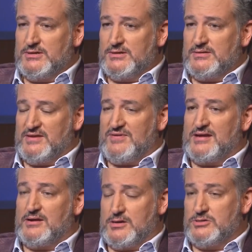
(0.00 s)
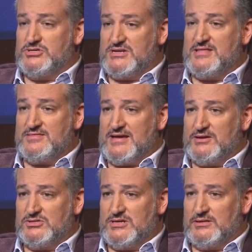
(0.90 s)
They've had
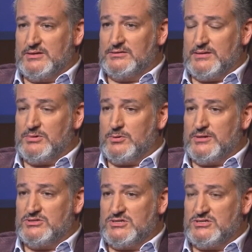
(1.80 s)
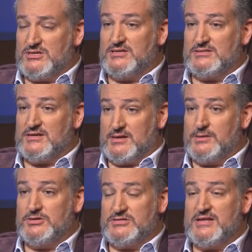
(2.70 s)
110,000 illegal immigrants. He says that
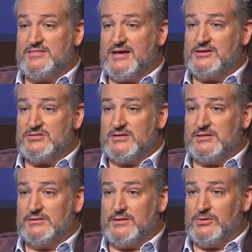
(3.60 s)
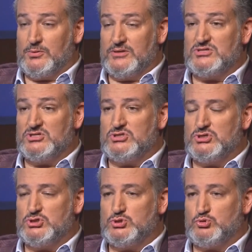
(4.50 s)
110,000 illegal immigrants is
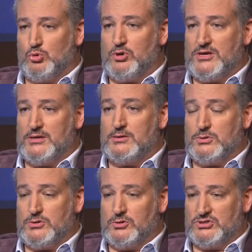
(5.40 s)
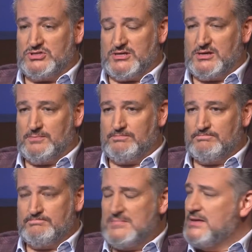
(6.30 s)
destroying New York City.
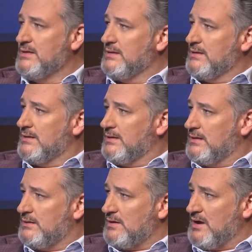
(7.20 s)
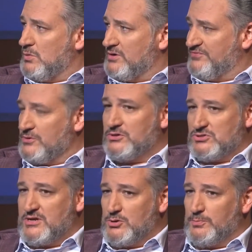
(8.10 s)
Now, I want to
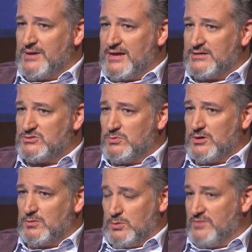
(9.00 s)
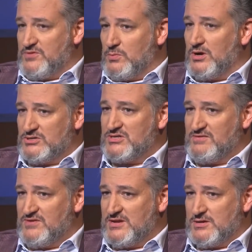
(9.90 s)
focus on Eagle Pass, where if you watch that
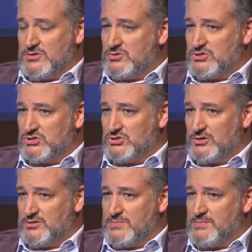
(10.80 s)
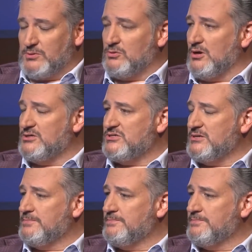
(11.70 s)
video, you just saw the people crossing.